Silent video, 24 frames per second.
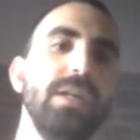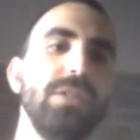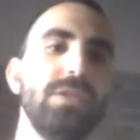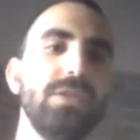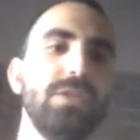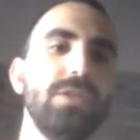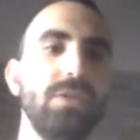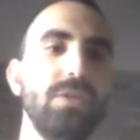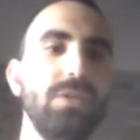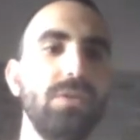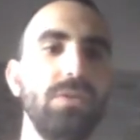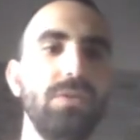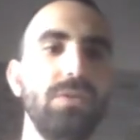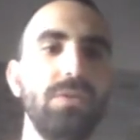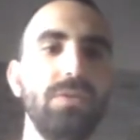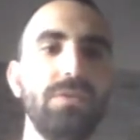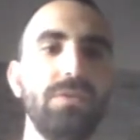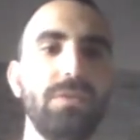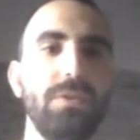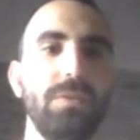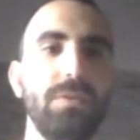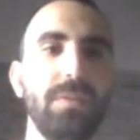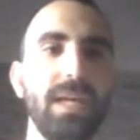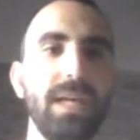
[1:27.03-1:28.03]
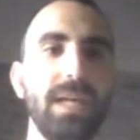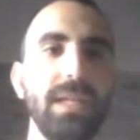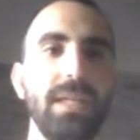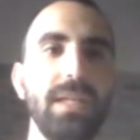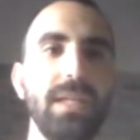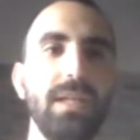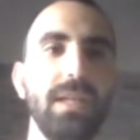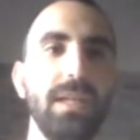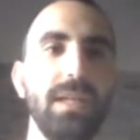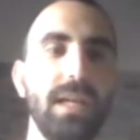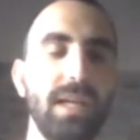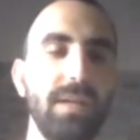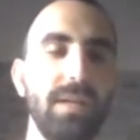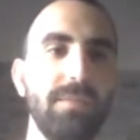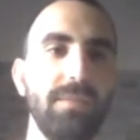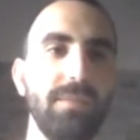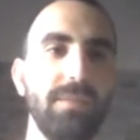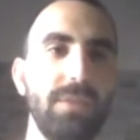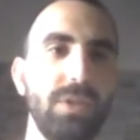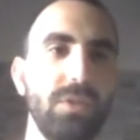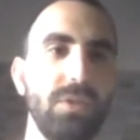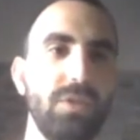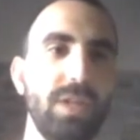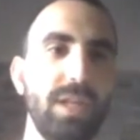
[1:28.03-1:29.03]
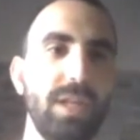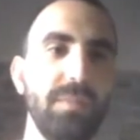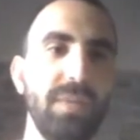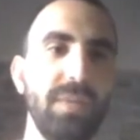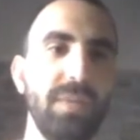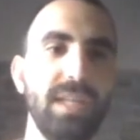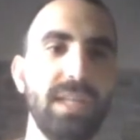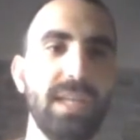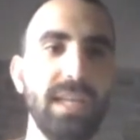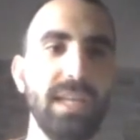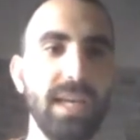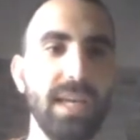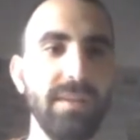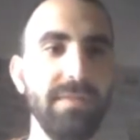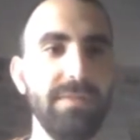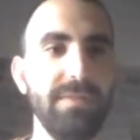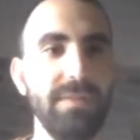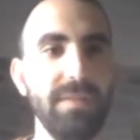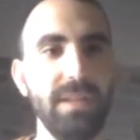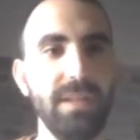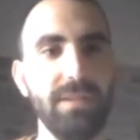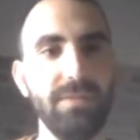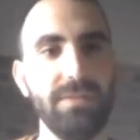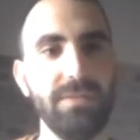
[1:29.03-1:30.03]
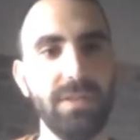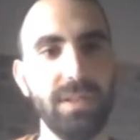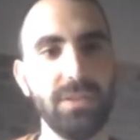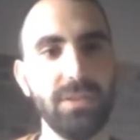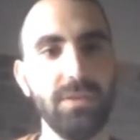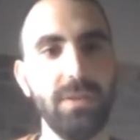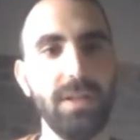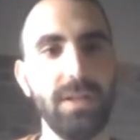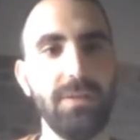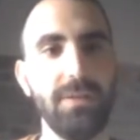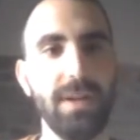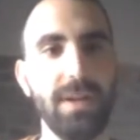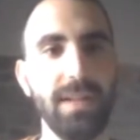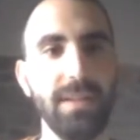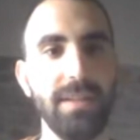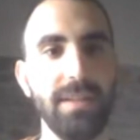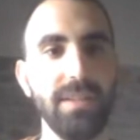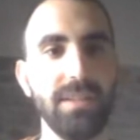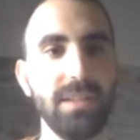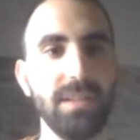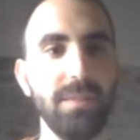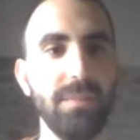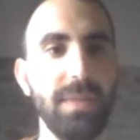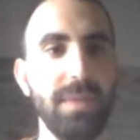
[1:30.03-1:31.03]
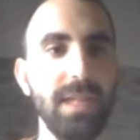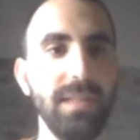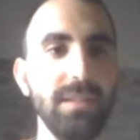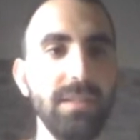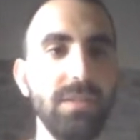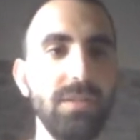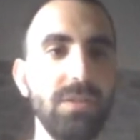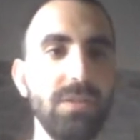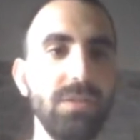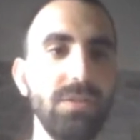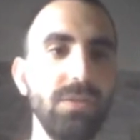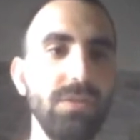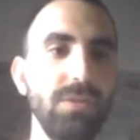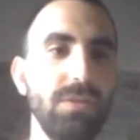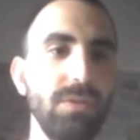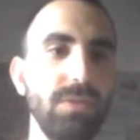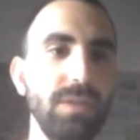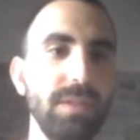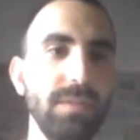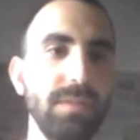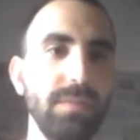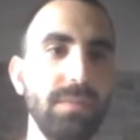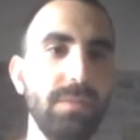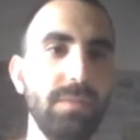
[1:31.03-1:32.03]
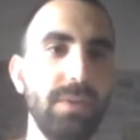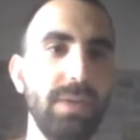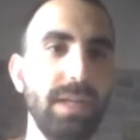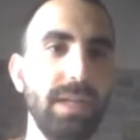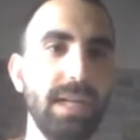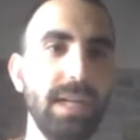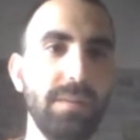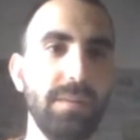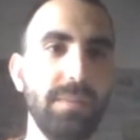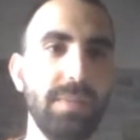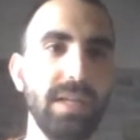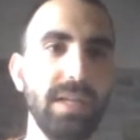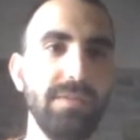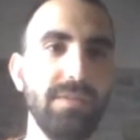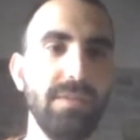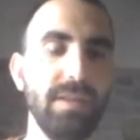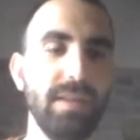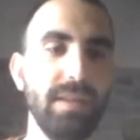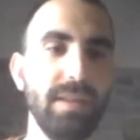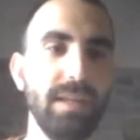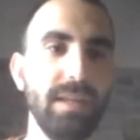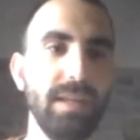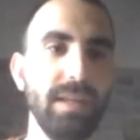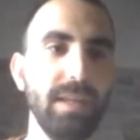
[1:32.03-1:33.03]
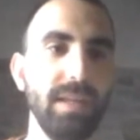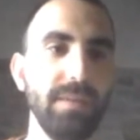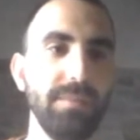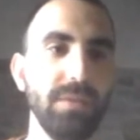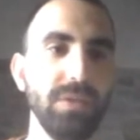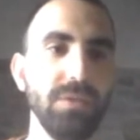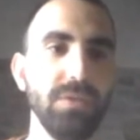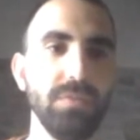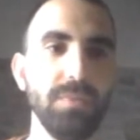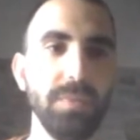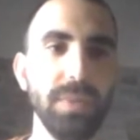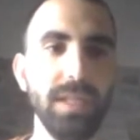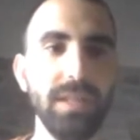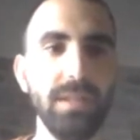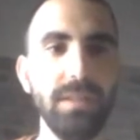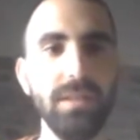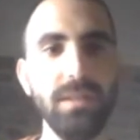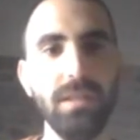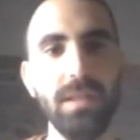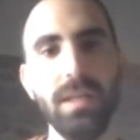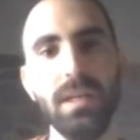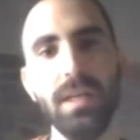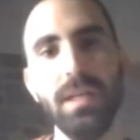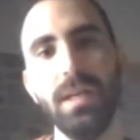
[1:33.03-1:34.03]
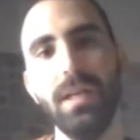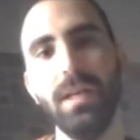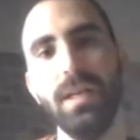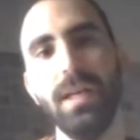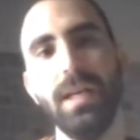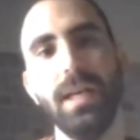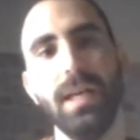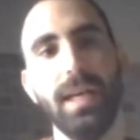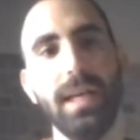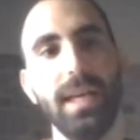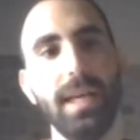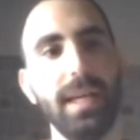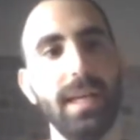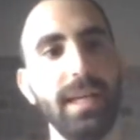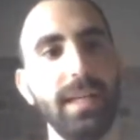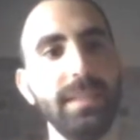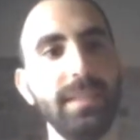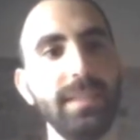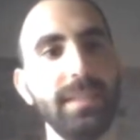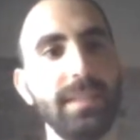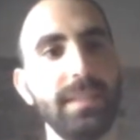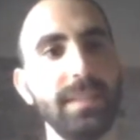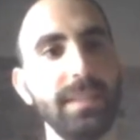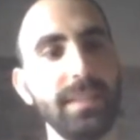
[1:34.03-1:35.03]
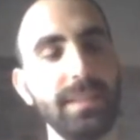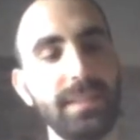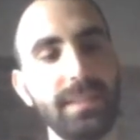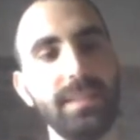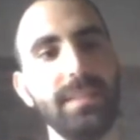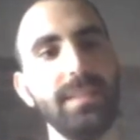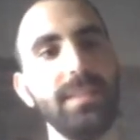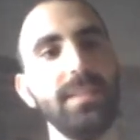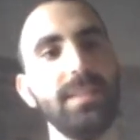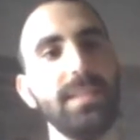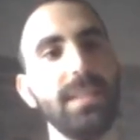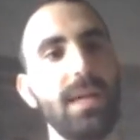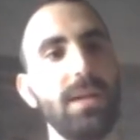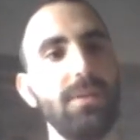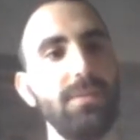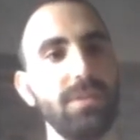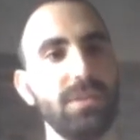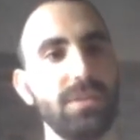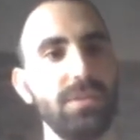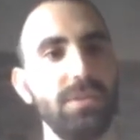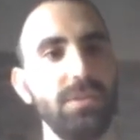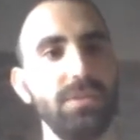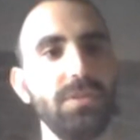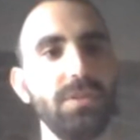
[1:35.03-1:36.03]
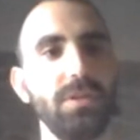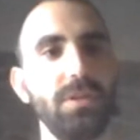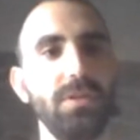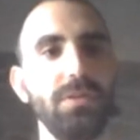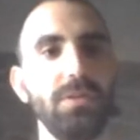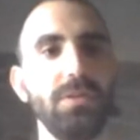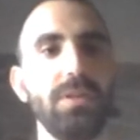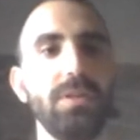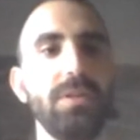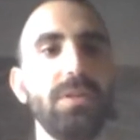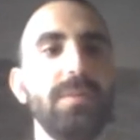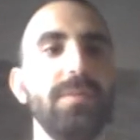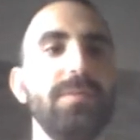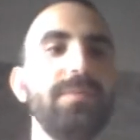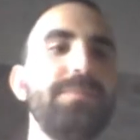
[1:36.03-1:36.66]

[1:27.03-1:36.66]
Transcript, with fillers: So I'm using a MiniKF, and I've actually run this command to bring up everything up to speed. And this is how it's going to look.